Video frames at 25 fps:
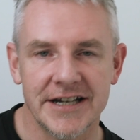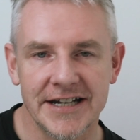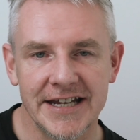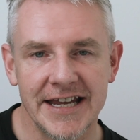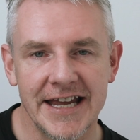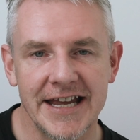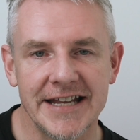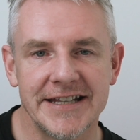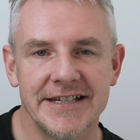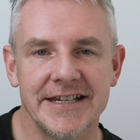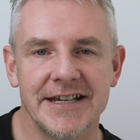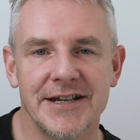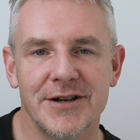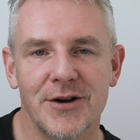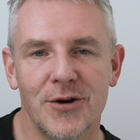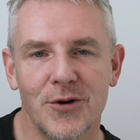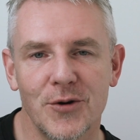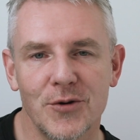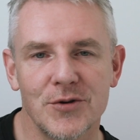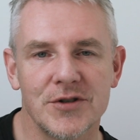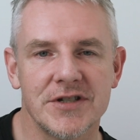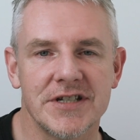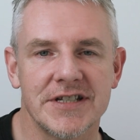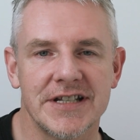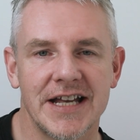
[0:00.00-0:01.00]
creating
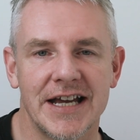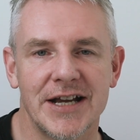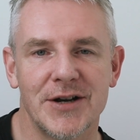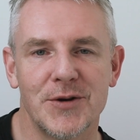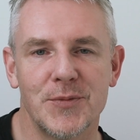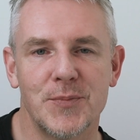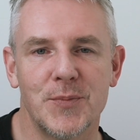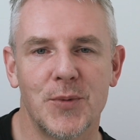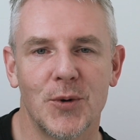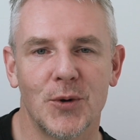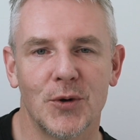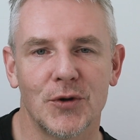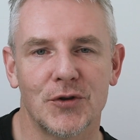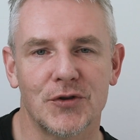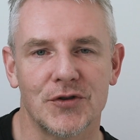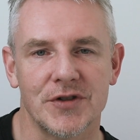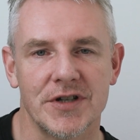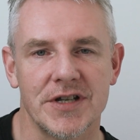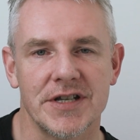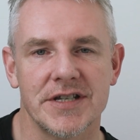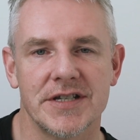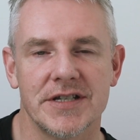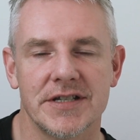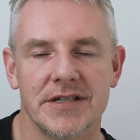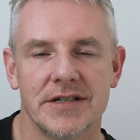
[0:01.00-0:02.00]
old style
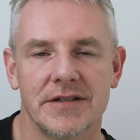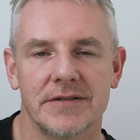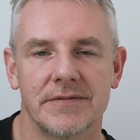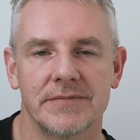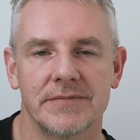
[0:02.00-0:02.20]
portraits.